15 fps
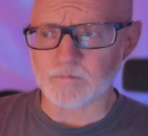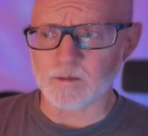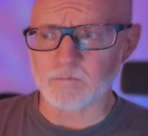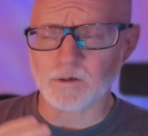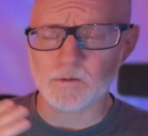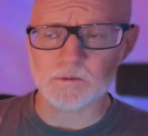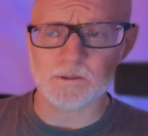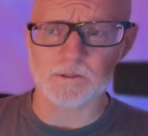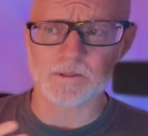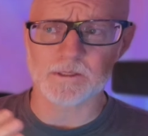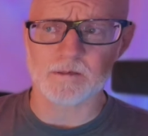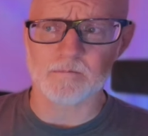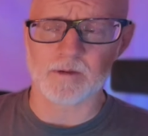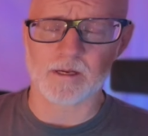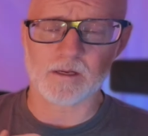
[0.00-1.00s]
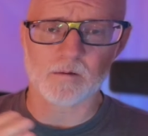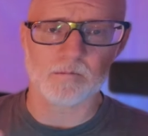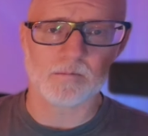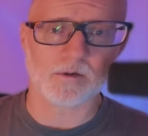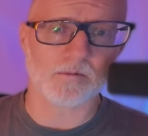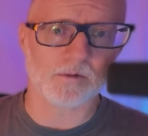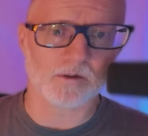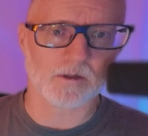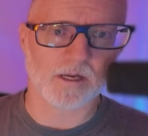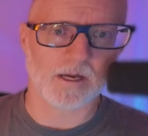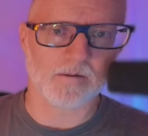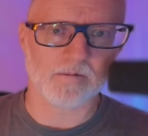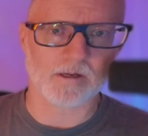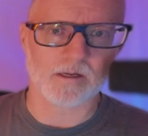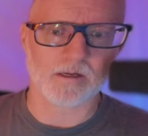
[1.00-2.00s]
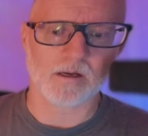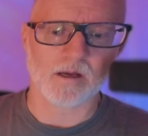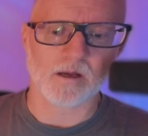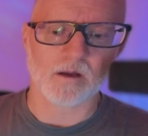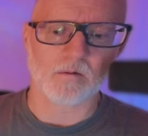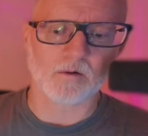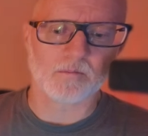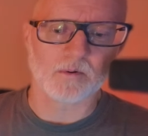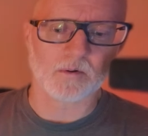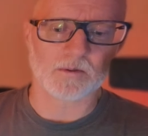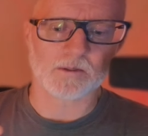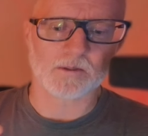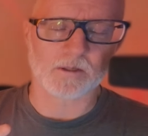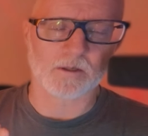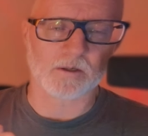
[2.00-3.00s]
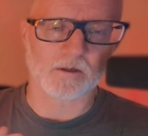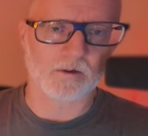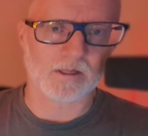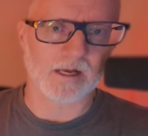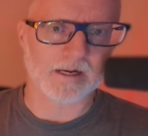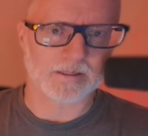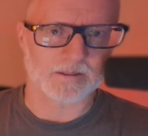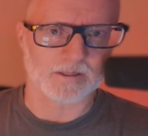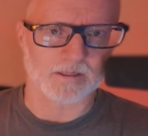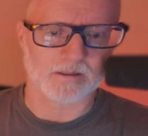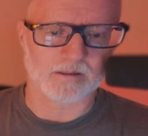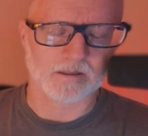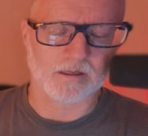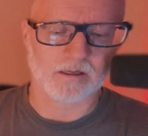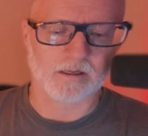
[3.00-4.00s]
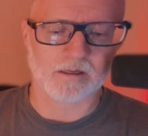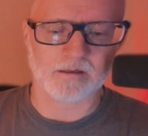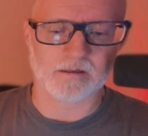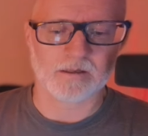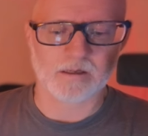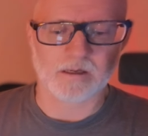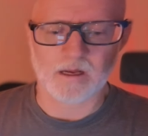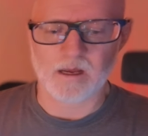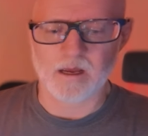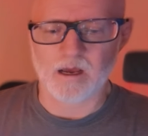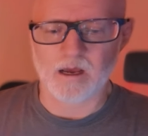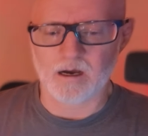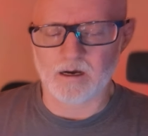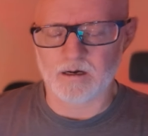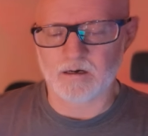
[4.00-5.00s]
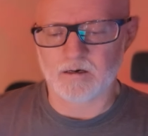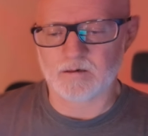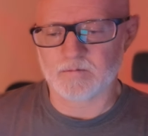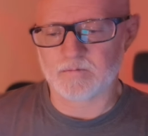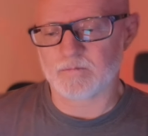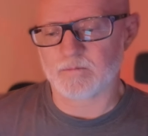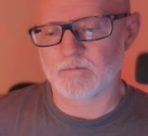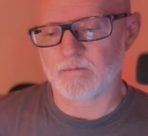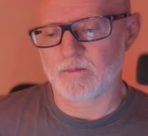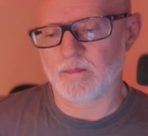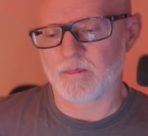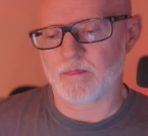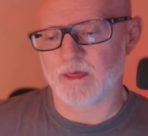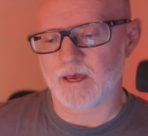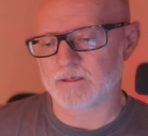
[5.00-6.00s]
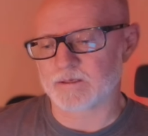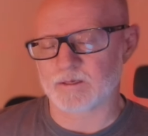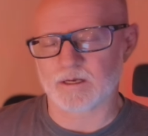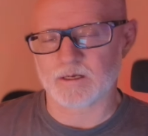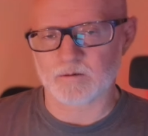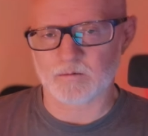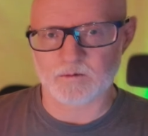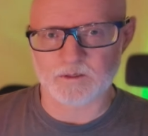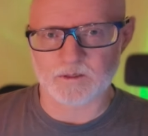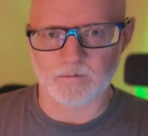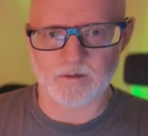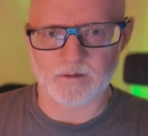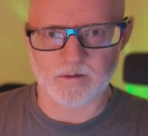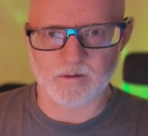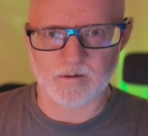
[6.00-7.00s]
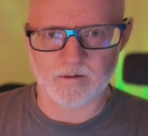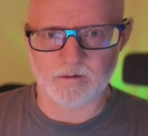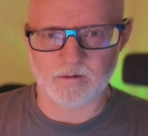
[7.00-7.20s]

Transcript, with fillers: poses that make you breathe really heavy with poses that are relaxing, and um, that's like some of the the